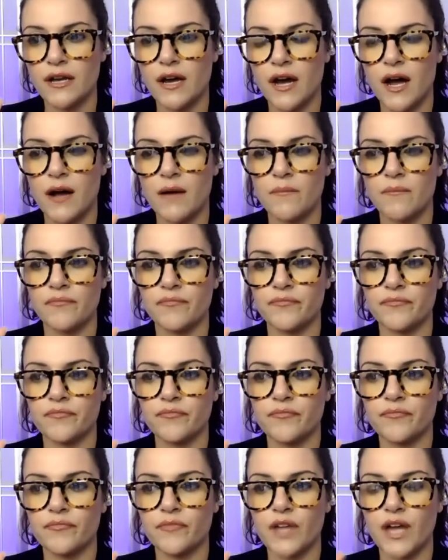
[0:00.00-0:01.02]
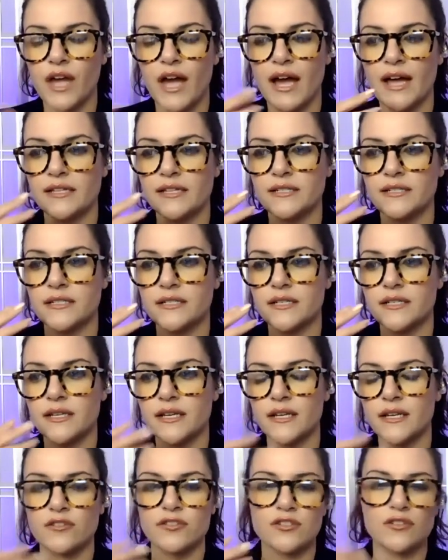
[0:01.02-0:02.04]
Um, and you know,